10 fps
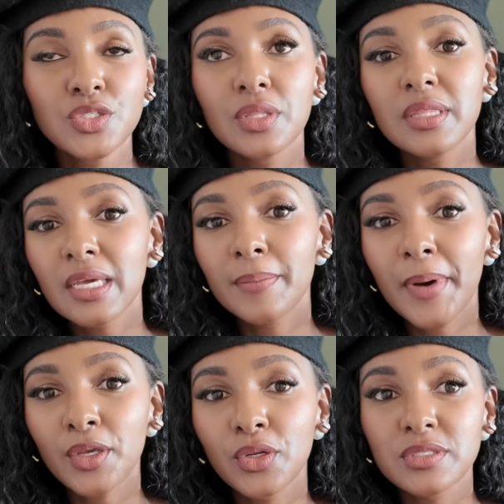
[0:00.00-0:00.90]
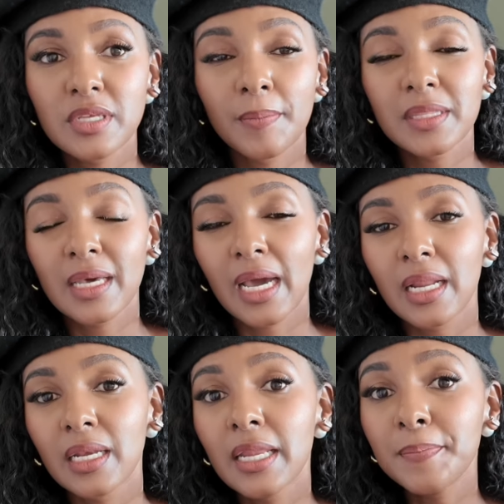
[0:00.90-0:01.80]
So think about, you know, something that
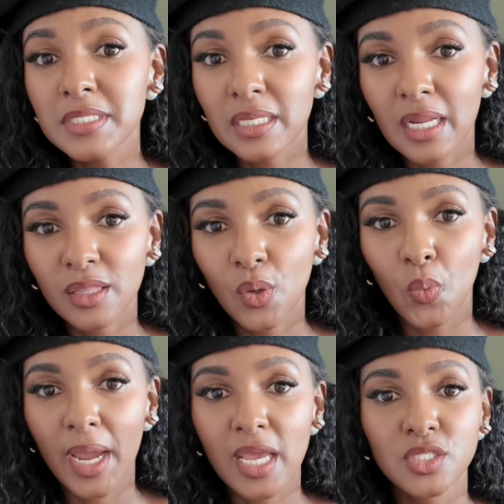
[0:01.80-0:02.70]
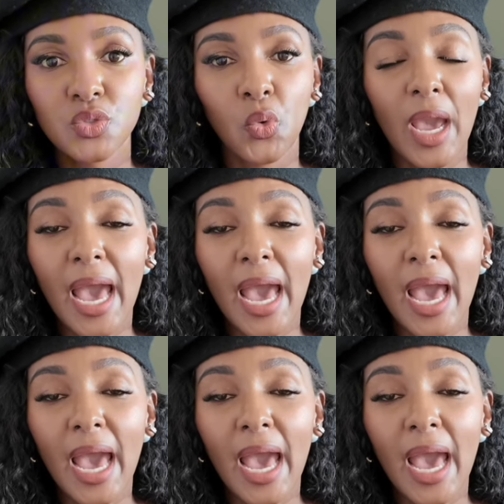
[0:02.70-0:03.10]
kind of nips in at the waist or